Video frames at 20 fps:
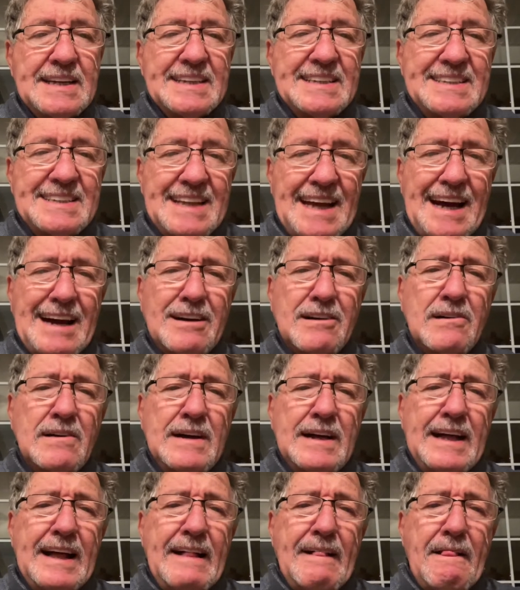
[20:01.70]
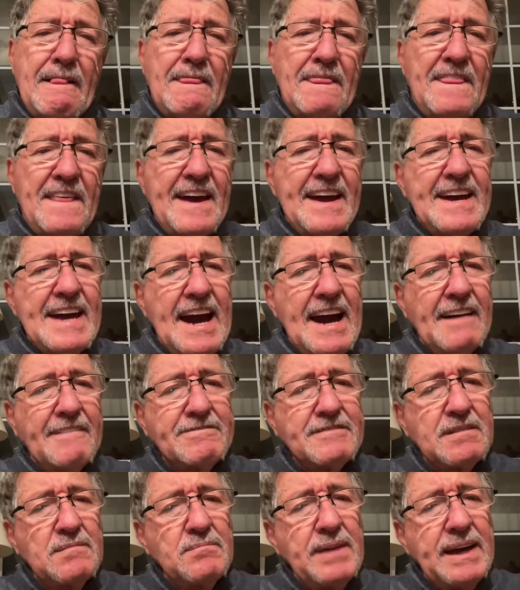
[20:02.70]
Now, they
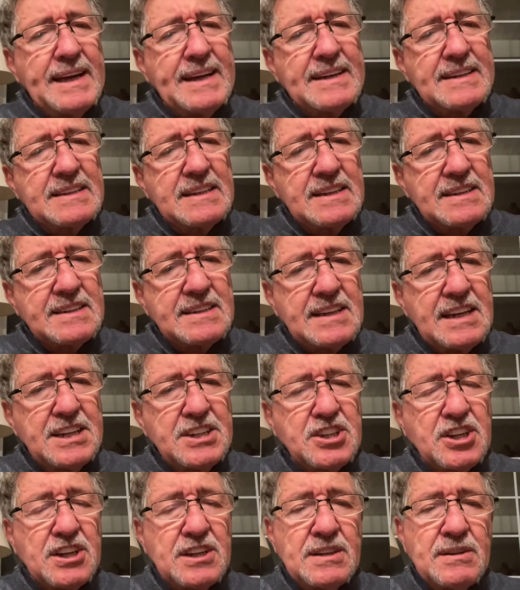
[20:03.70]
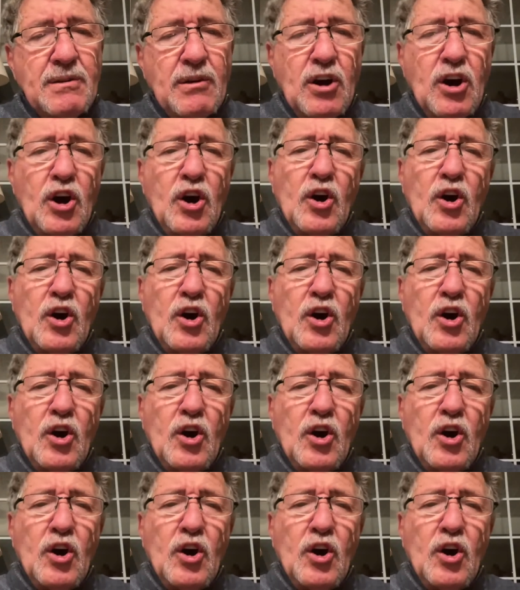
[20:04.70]
have to make a decision